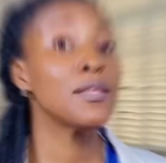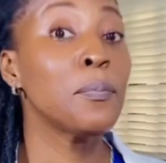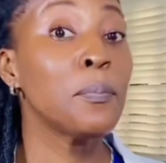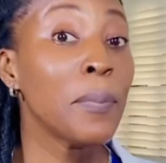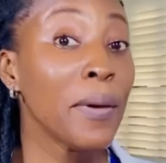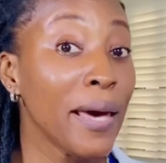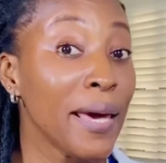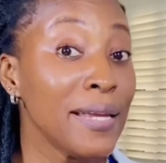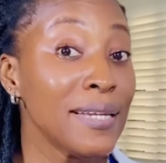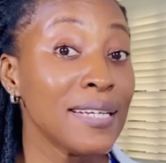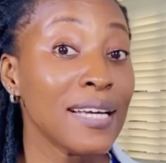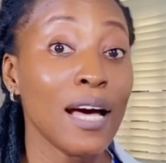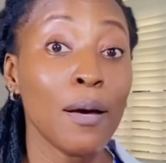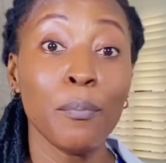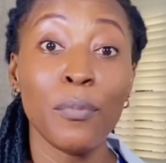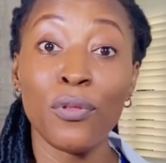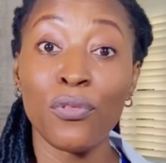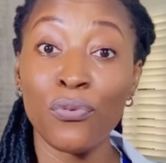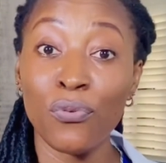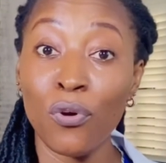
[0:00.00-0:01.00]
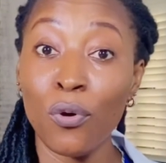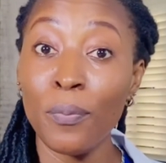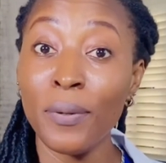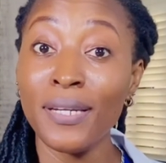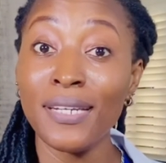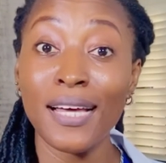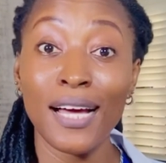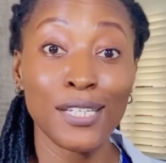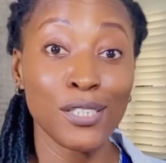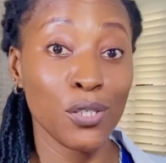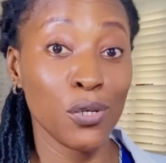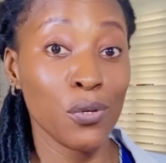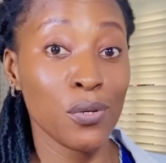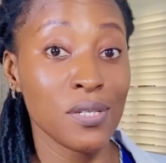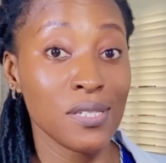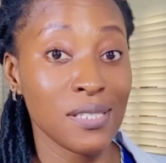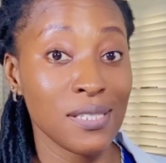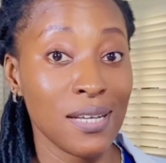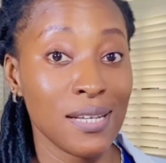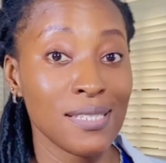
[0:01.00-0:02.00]
The pain can be throbbing and
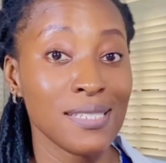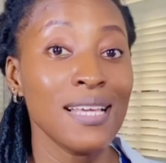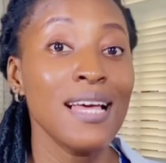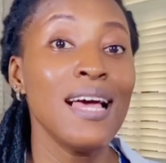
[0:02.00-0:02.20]
constant